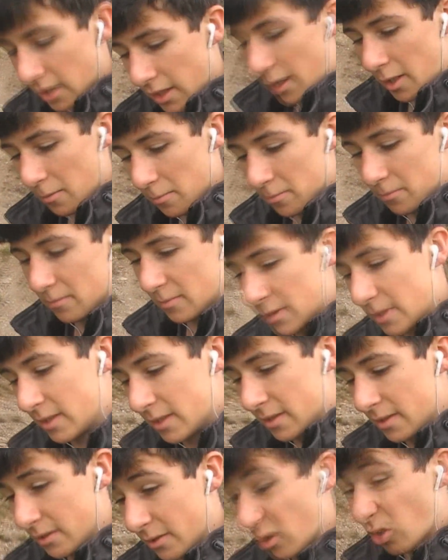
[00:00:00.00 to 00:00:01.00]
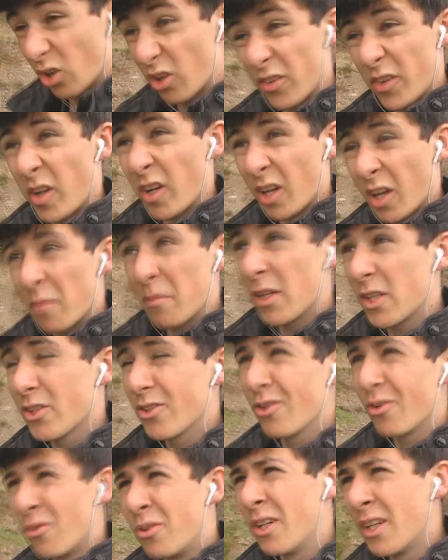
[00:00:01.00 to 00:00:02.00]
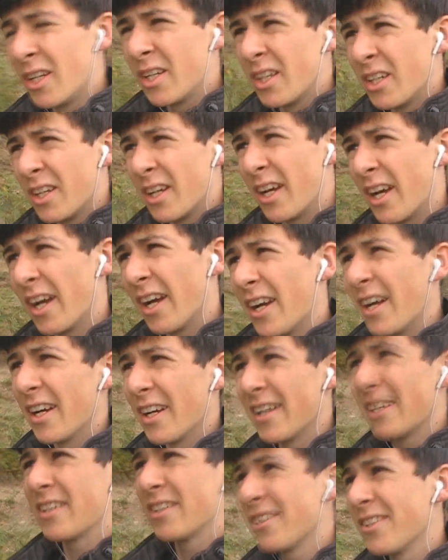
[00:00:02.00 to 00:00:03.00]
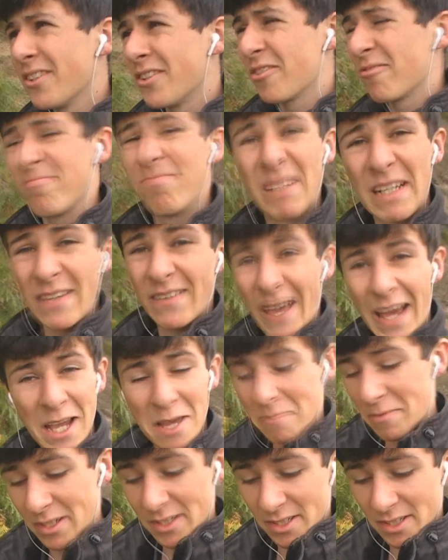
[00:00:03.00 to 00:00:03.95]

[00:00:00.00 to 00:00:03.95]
Or if you don't like me at all, you can just leave a hate